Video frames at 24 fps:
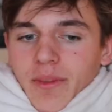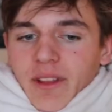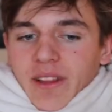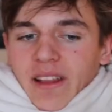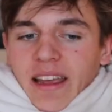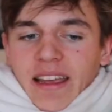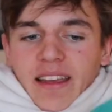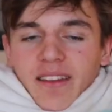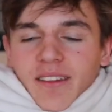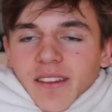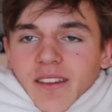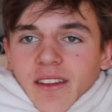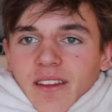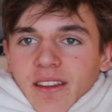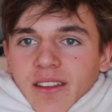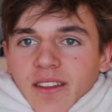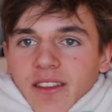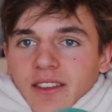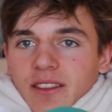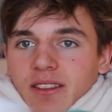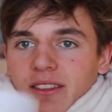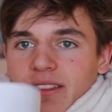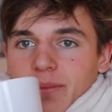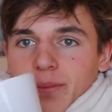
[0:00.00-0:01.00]
Like,
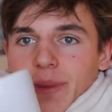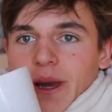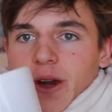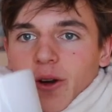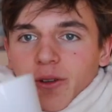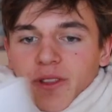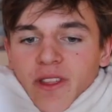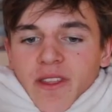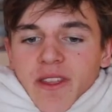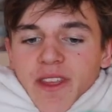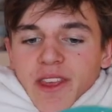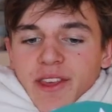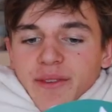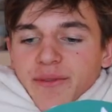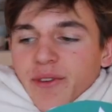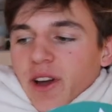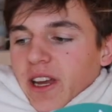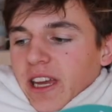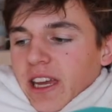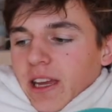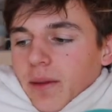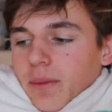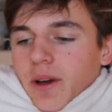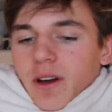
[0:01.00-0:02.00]
it's bigger than this
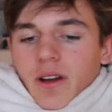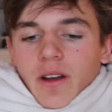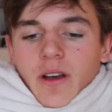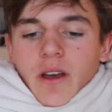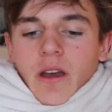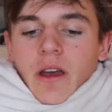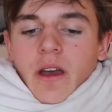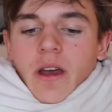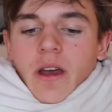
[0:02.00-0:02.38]
mug.